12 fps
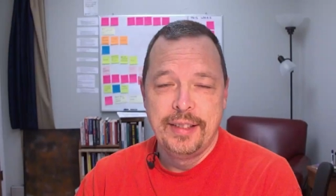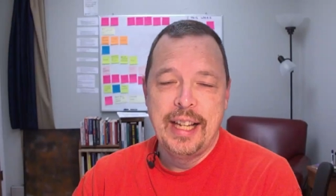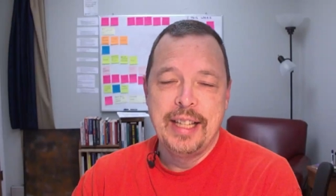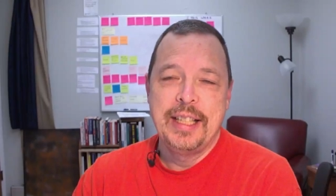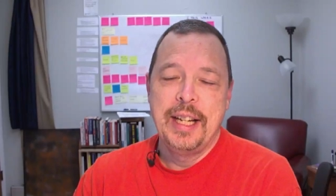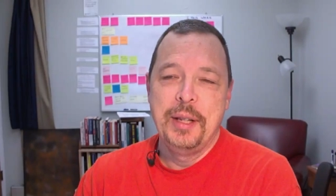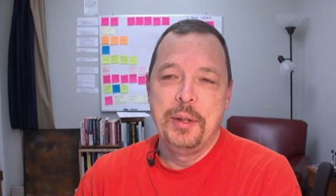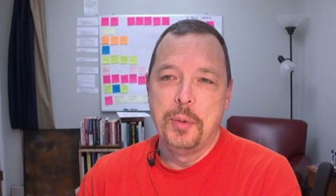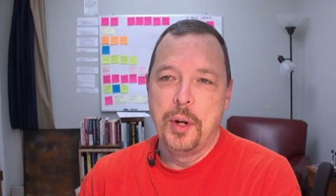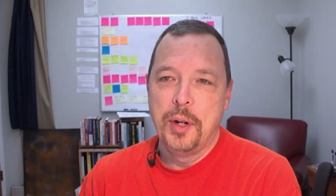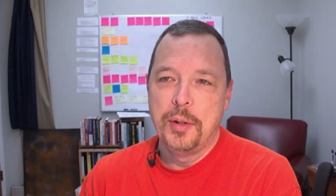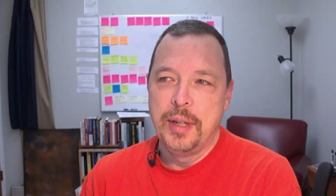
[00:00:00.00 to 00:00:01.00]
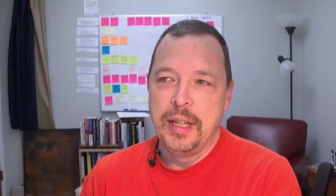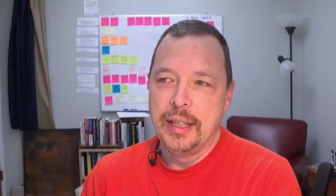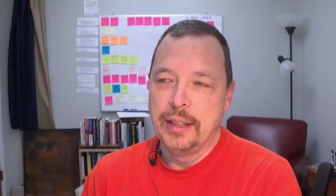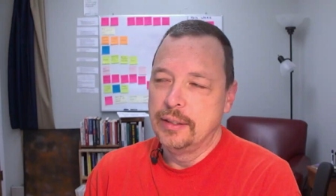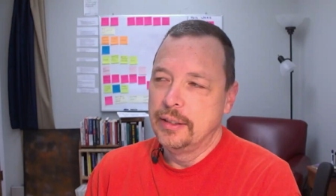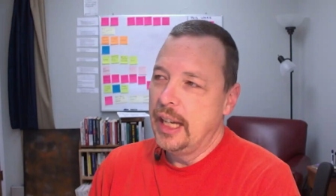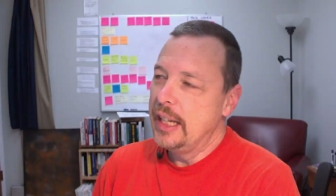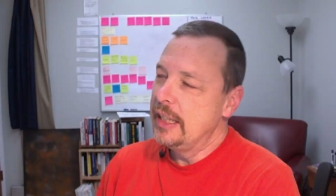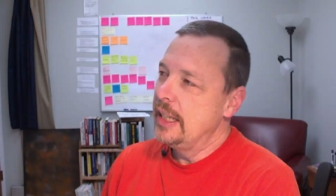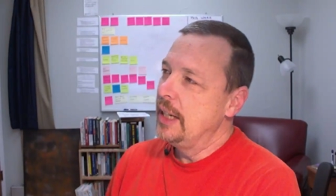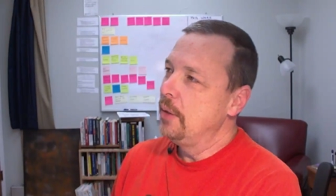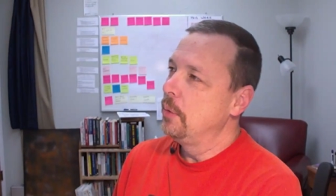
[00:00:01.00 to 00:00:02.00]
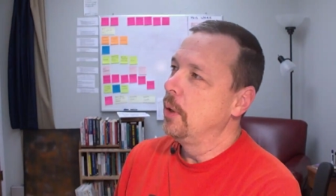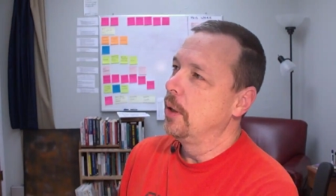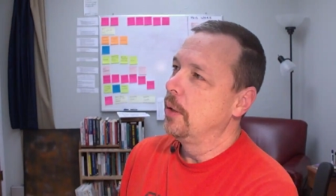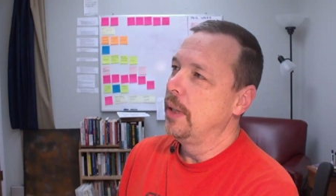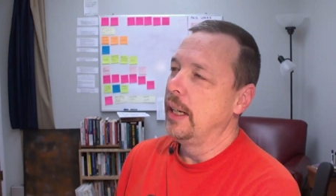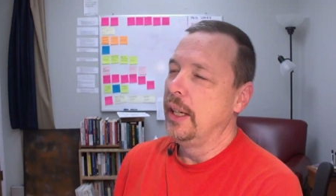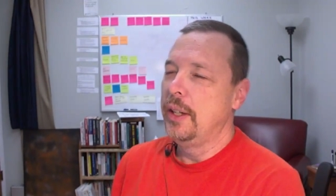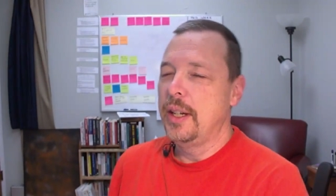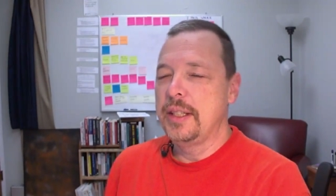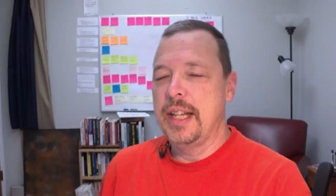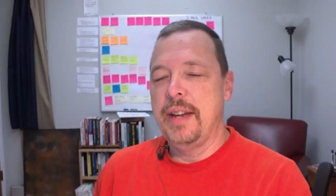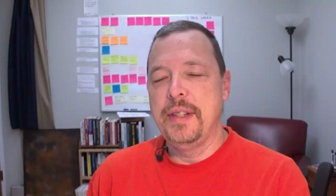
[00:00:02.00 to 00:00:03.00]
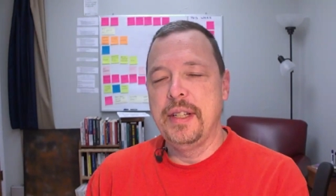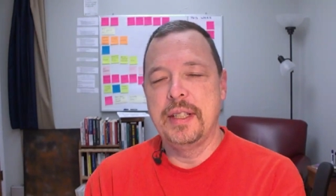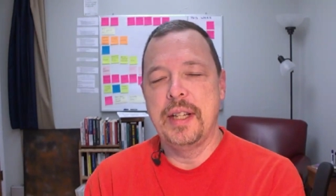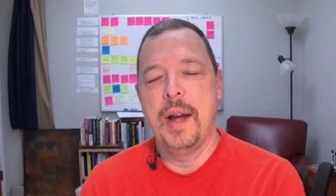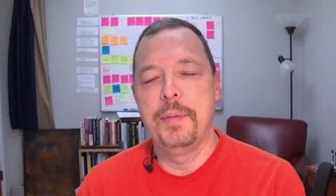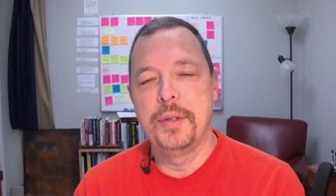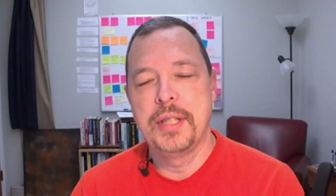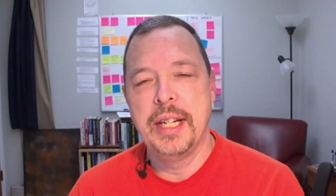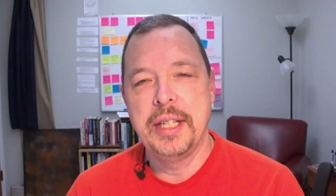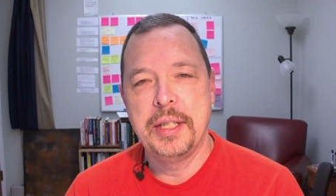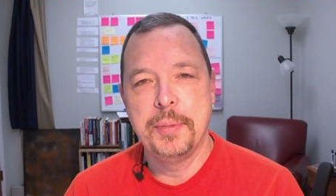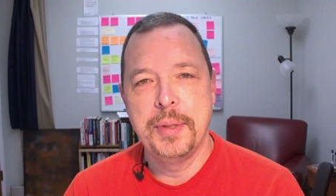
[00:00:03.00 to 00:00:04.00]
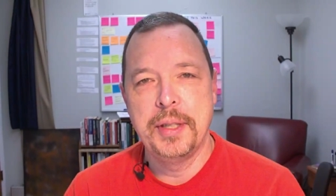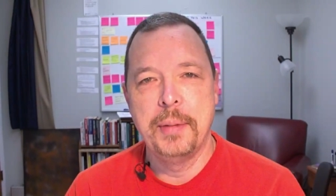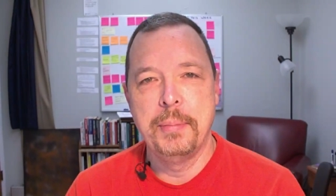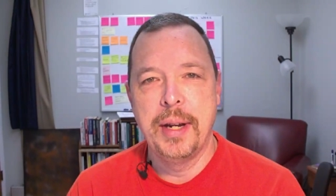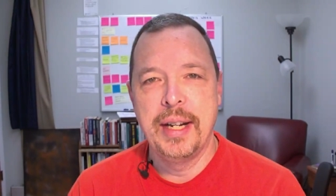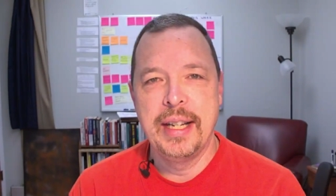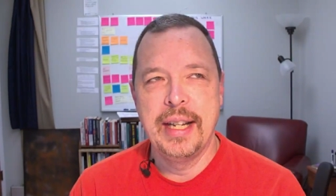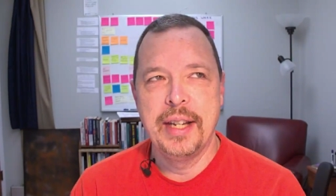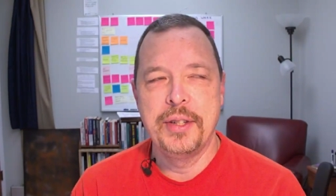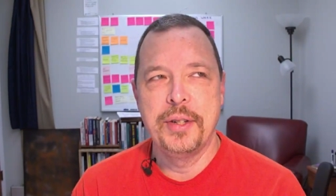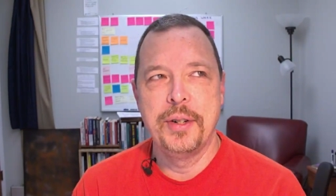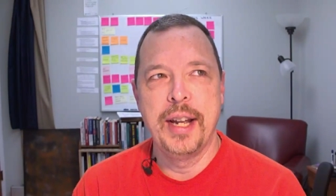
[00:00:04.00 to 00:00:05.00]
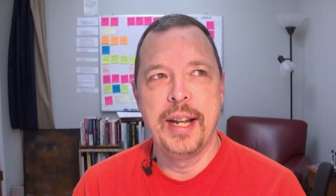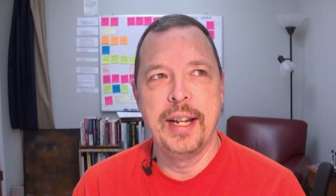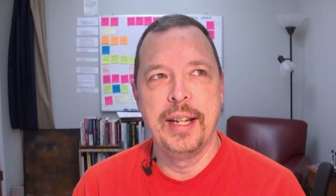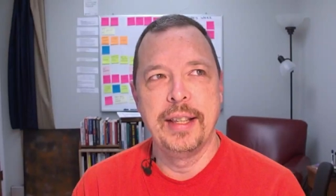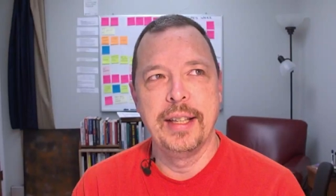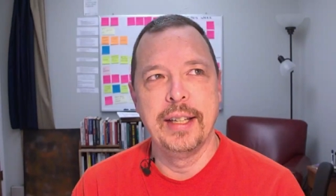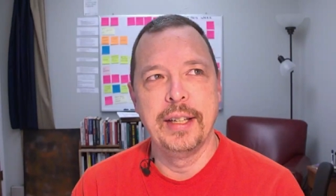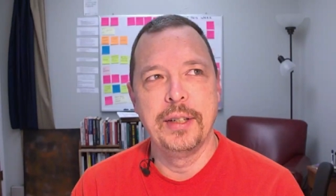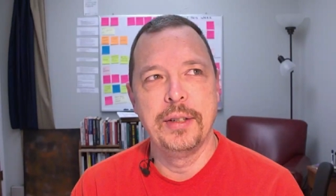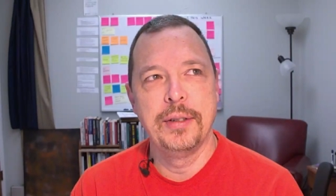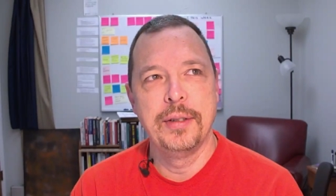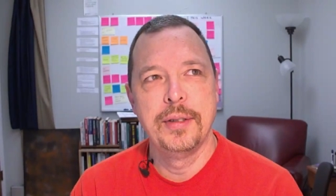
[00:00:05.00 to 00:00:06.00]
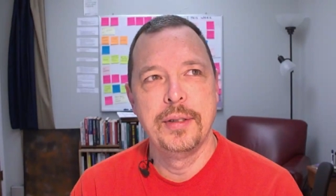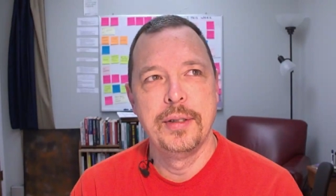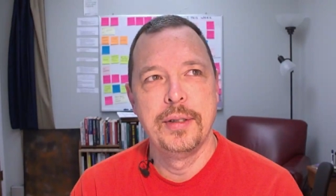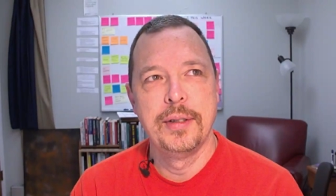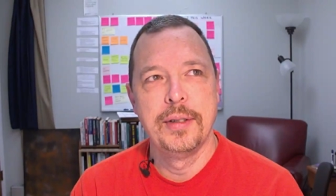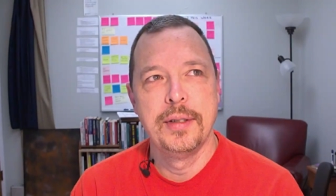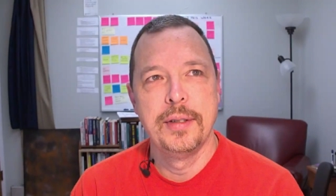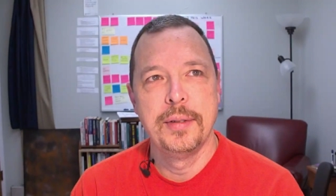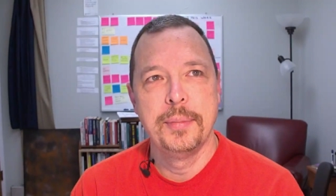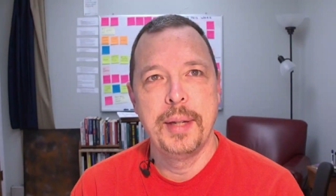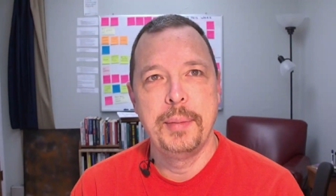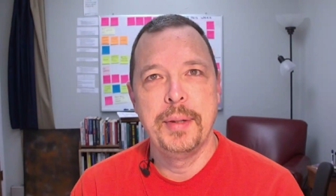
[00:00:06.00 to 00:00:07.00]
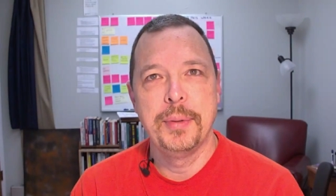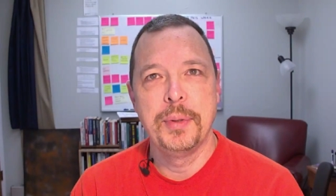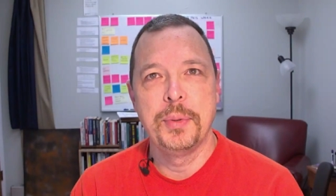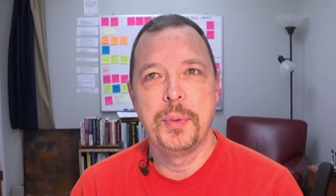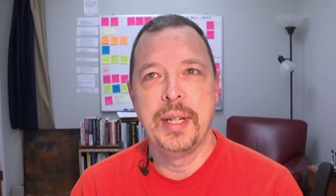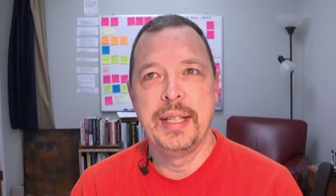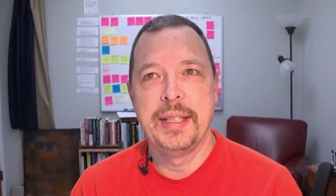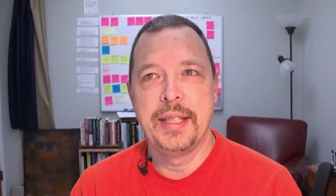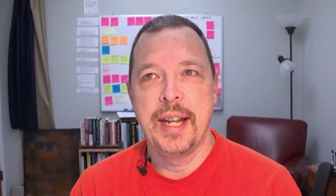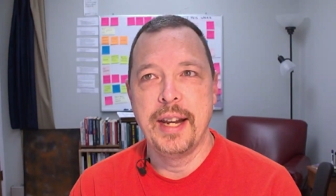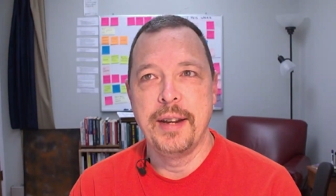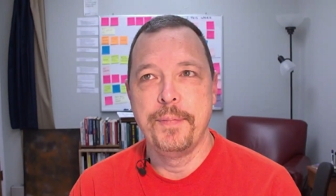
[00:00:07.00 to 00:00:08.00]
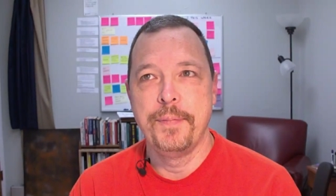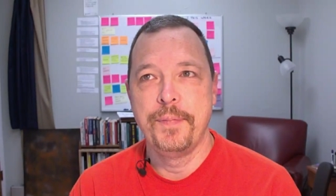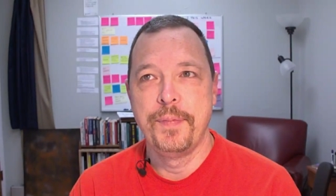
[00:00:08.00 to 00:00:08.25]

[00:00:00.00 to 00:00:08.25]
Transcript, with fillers: last day of the work week, last day of the work week. You know, I was having this conversation with somebody yesterday, I think. Maybe it was Wednesday